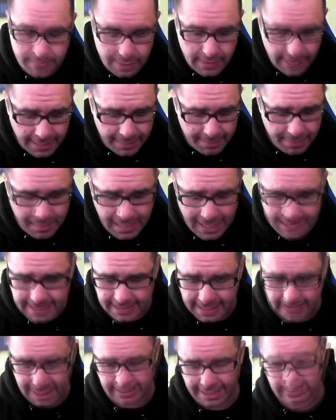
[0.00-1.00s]
It
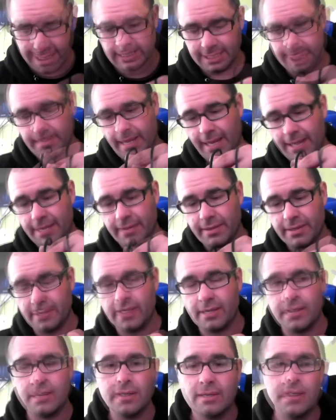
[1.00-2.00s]
basically has meant
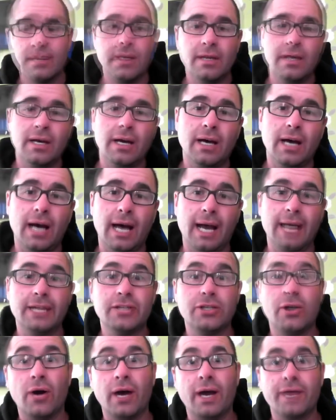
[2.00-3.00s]
that I
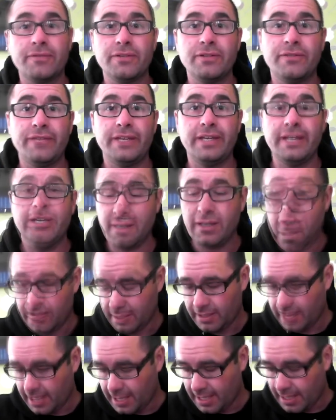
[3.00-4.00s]
don't have to fear
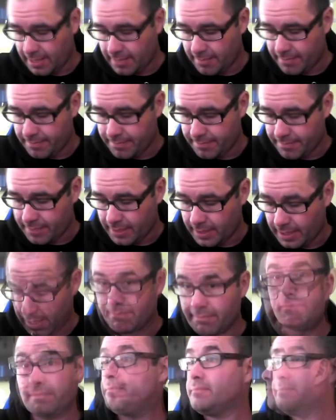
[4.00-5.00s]

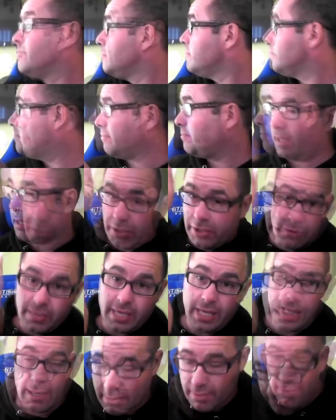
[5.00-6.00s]
in my new
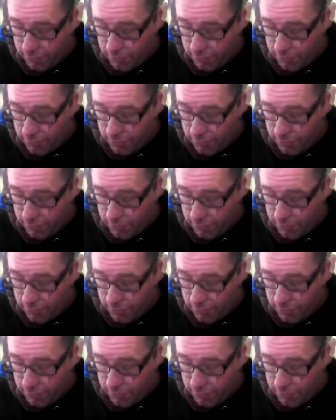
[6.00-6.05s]
gaming